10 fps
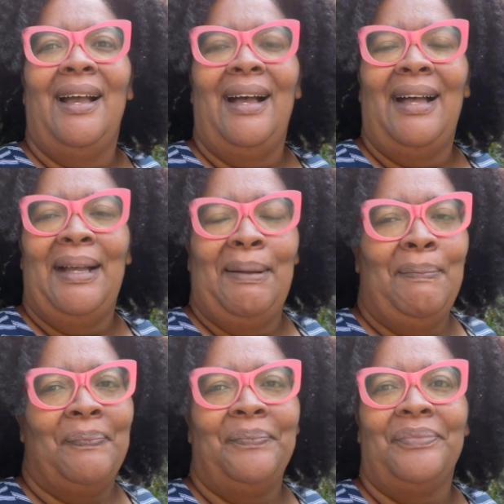
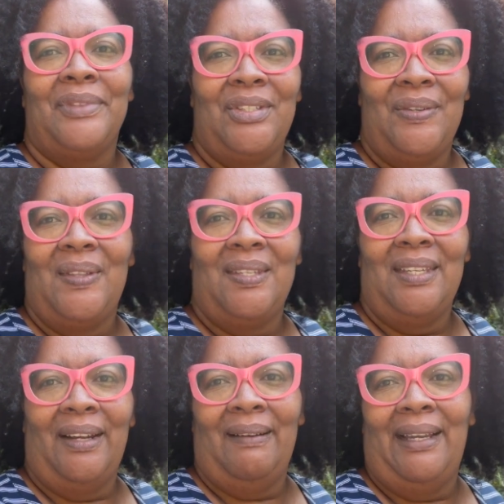to
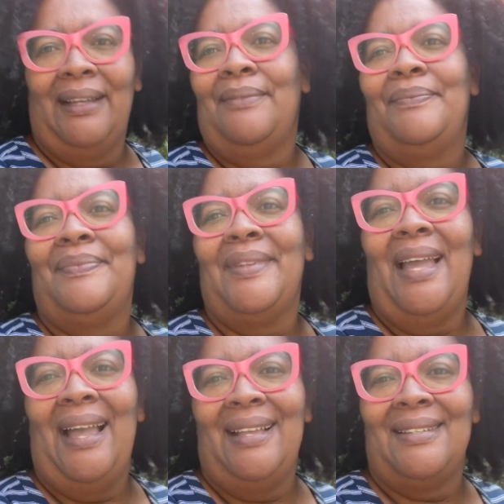this area
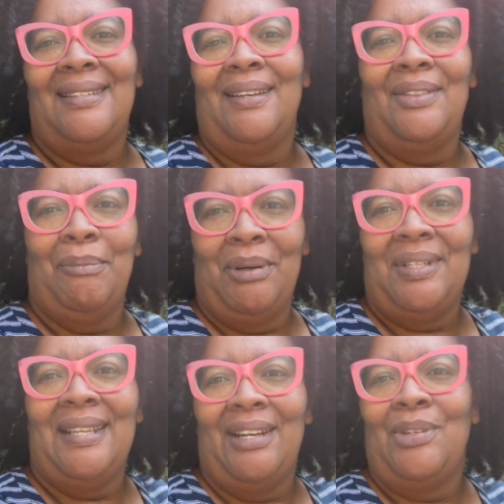as the
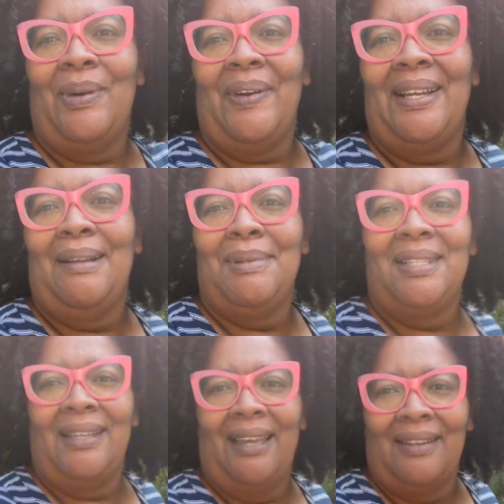bird sanctuary comes
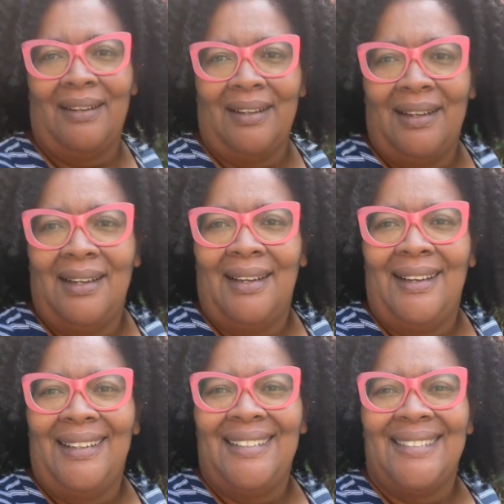together.
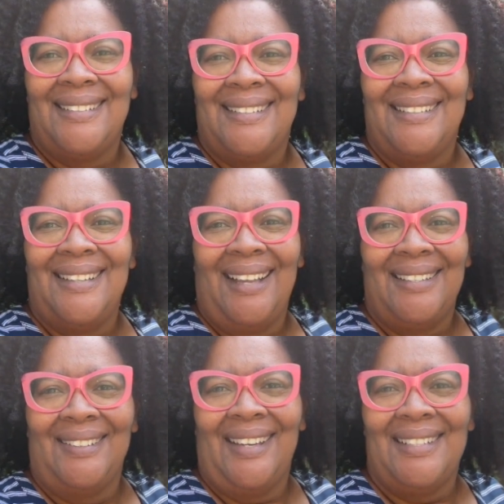
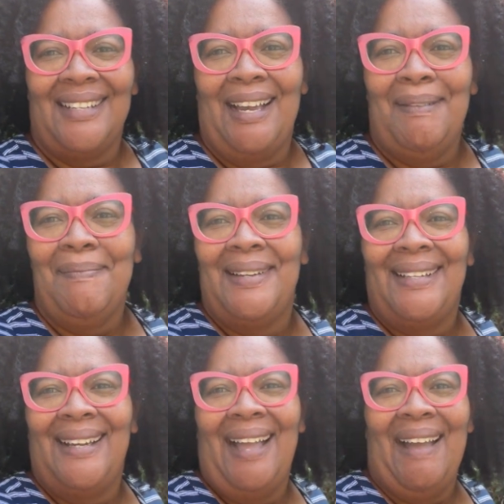Until next time,
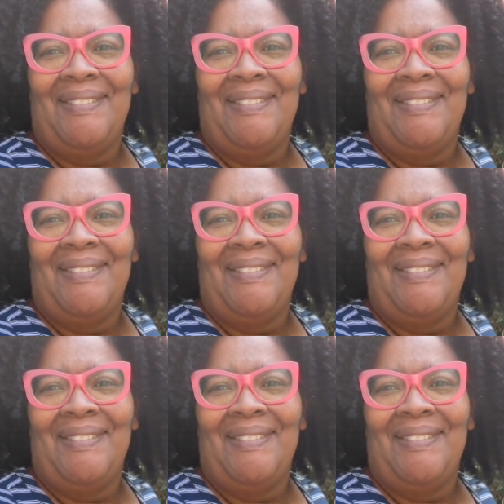happy